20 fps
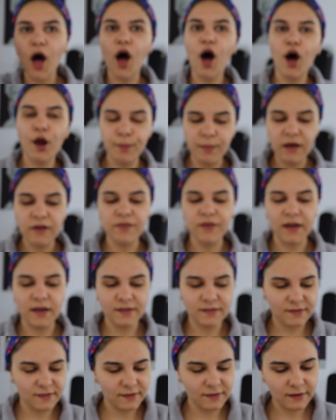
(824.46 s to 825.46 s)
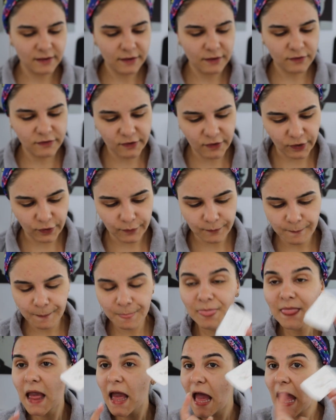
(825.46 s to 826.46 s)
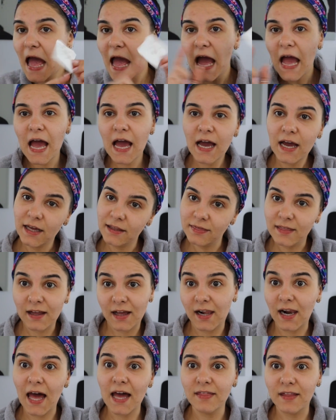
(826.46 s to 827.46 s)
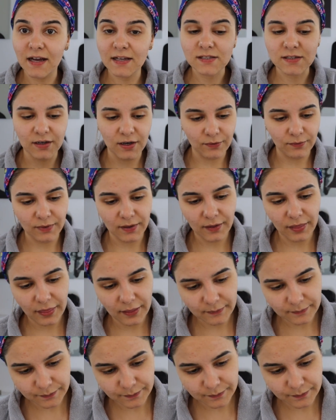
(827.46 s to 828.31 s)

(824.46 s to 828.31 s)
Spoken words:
on my face. So, glad that's gone with.